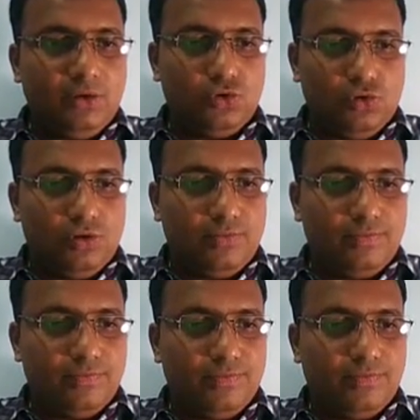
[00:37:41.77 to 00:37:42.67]
type
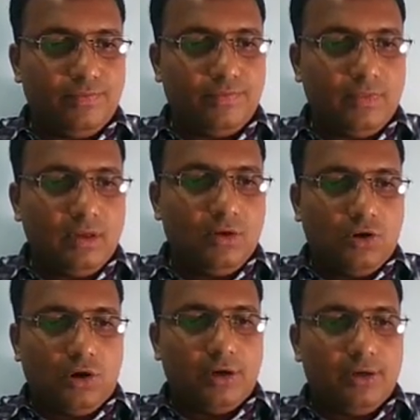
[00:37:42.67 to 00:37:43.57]
snipping tool
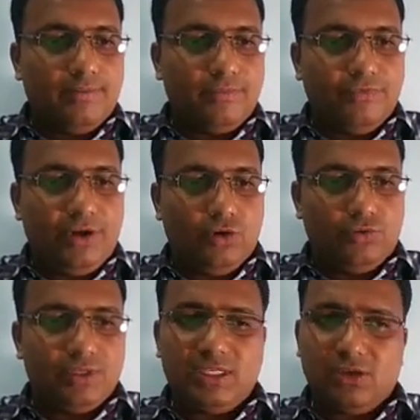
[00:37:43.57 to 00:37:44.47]

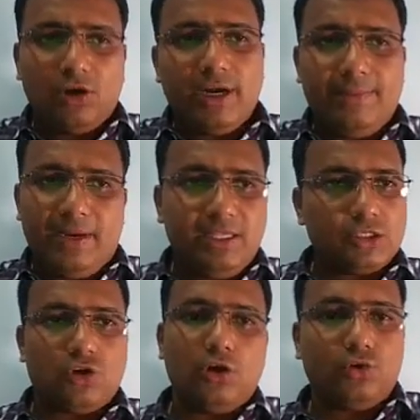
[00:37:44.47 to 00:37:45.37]
on a window.
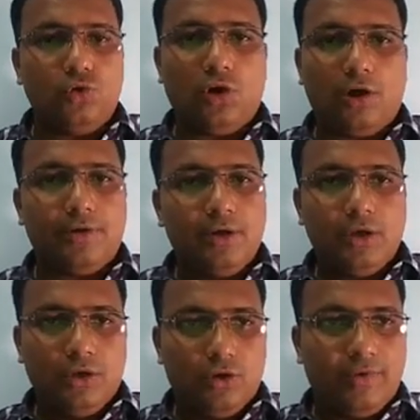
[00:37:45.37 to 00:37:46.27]
This is already
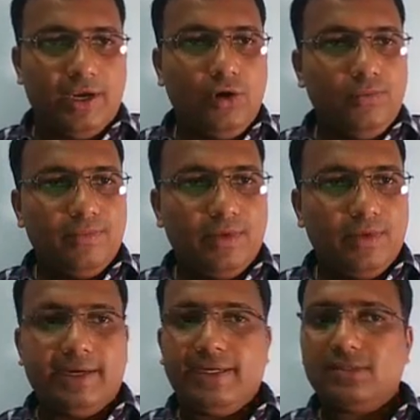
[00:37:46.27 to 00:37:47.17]
pre-installed tool on
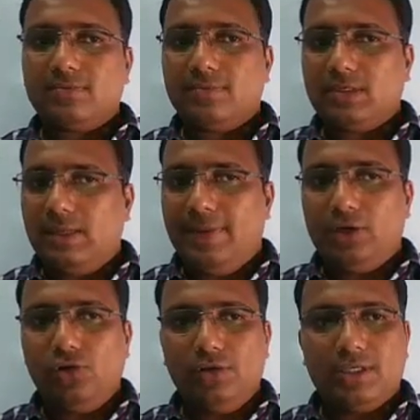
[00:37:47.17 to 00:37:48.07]
your window.
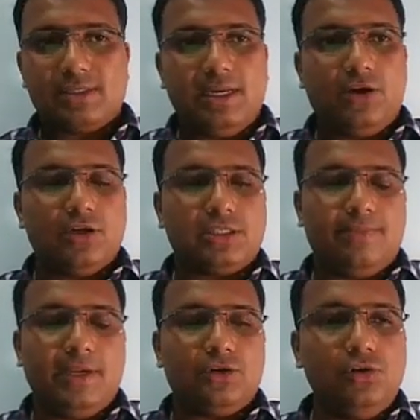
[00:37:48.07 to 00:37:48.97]
Here it is, snipping
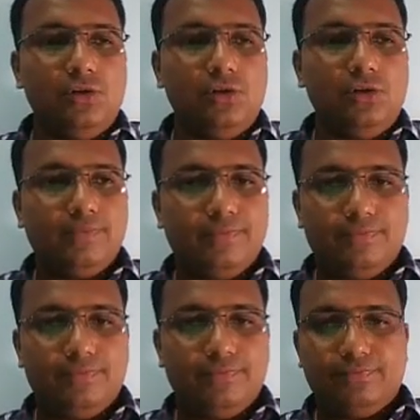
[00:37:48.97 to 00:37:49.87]
tool. Just click on a
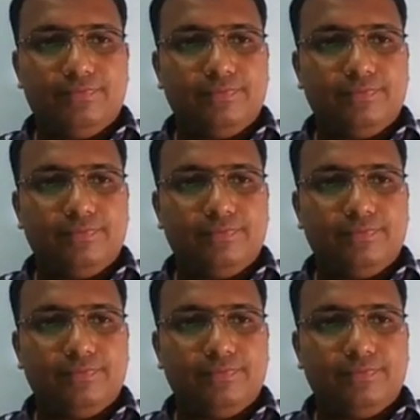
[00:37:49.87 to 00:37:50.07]
snipping tool.